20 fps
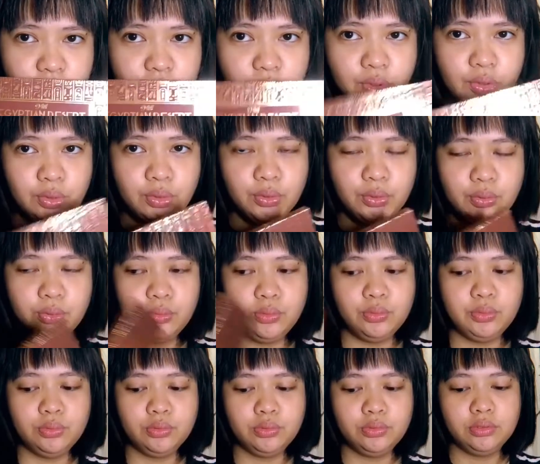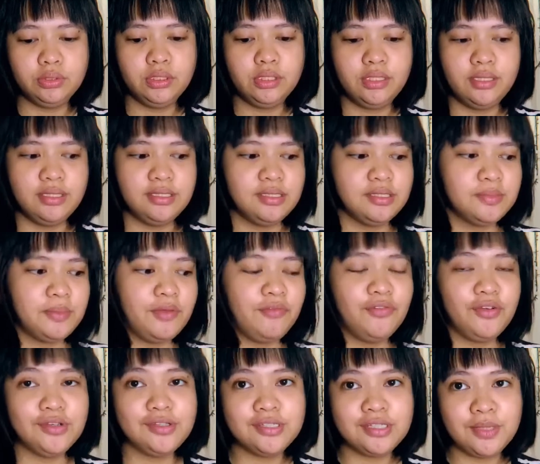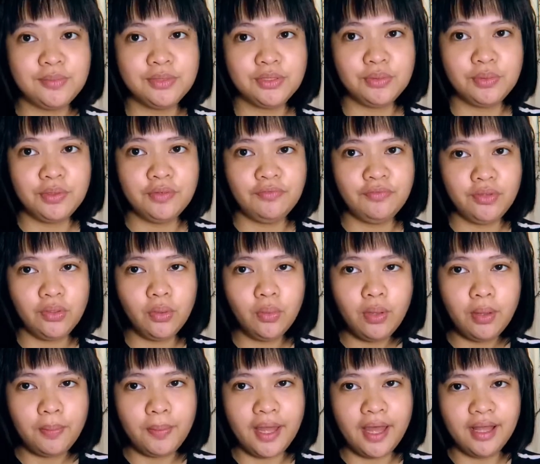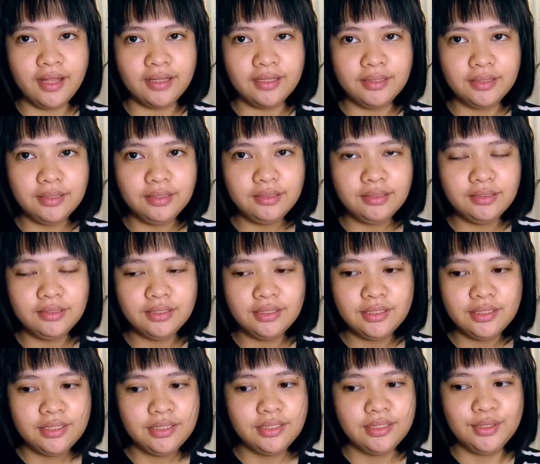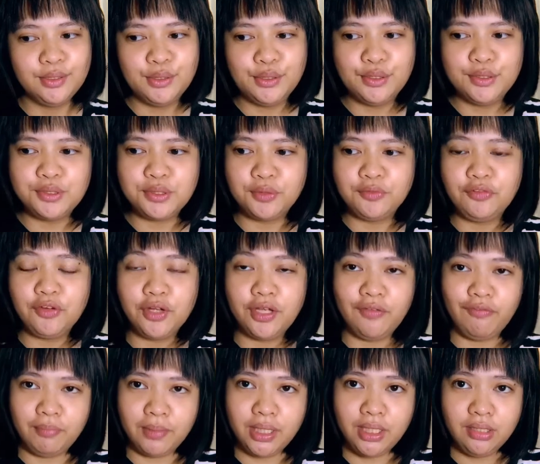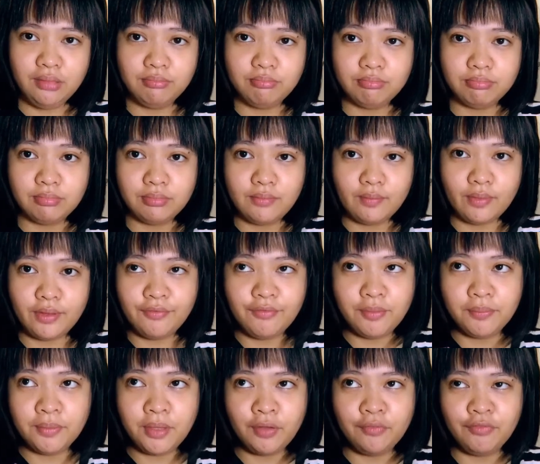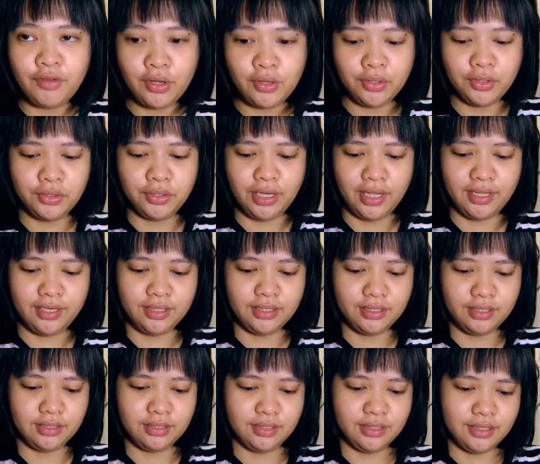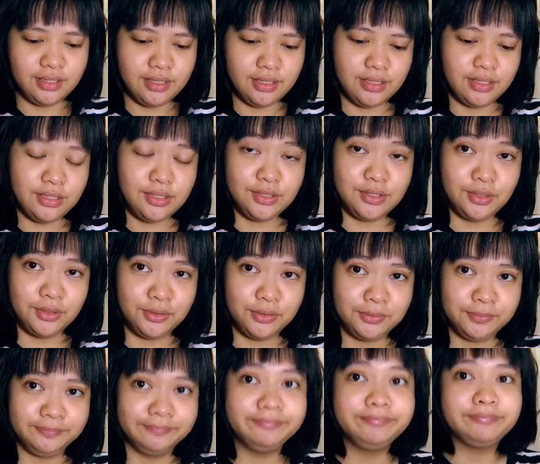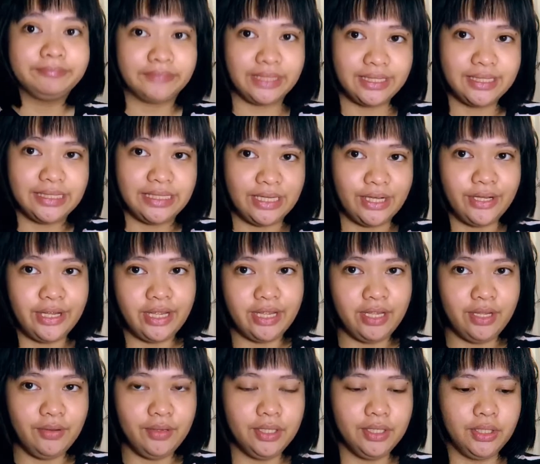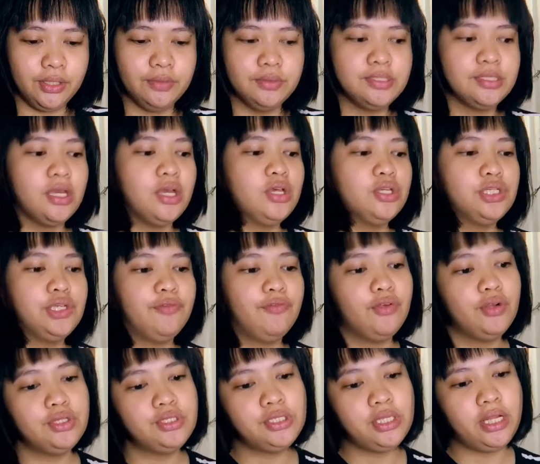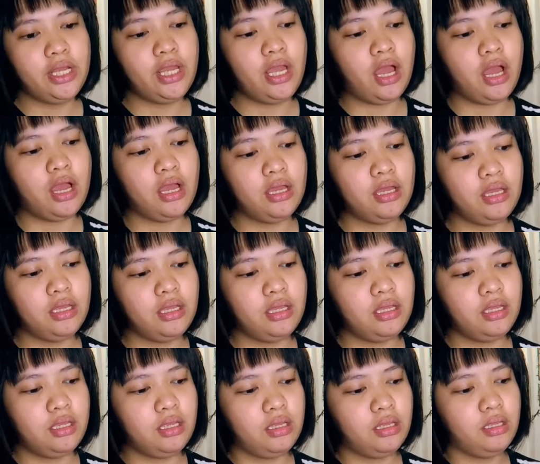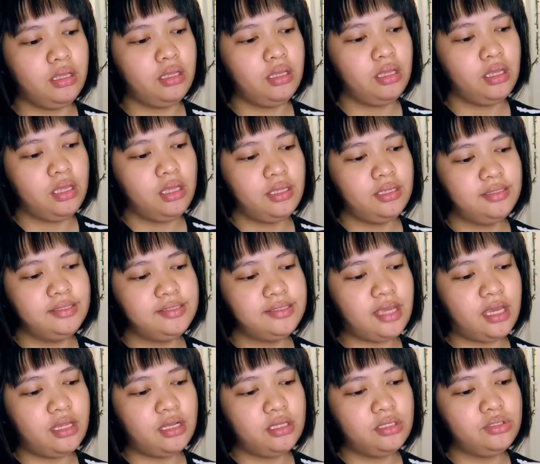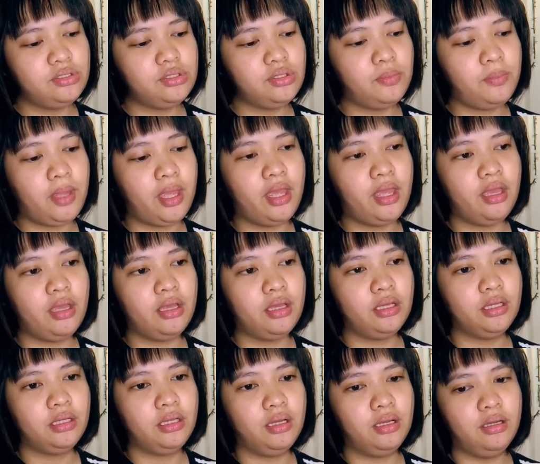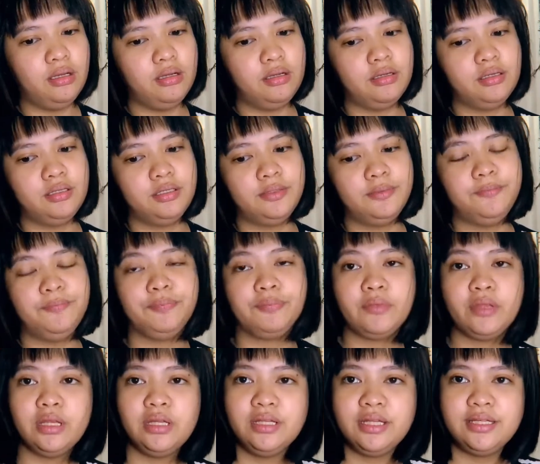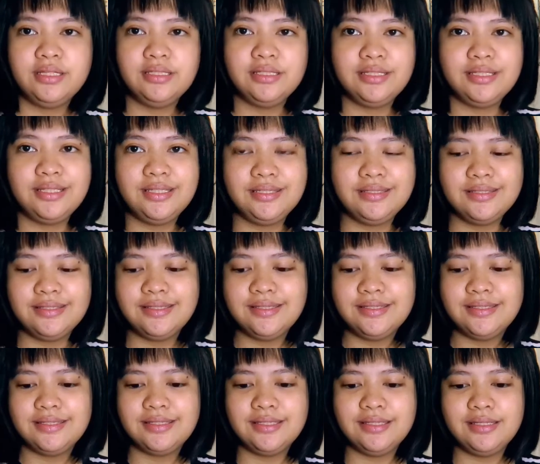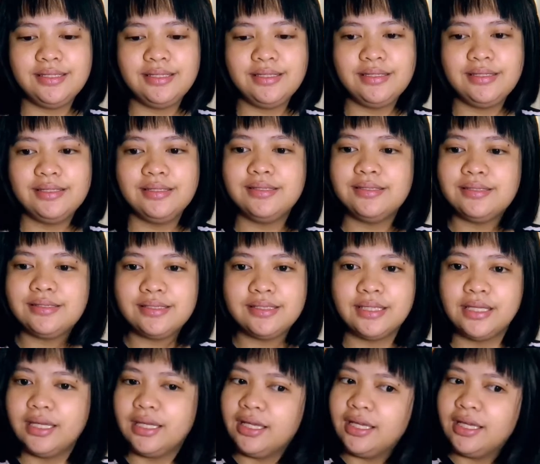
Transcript: So this is my first time to review a palette. So forgive me if I'm not very good at it. So okay, here it goes. So for today, I decided to make um, 1960s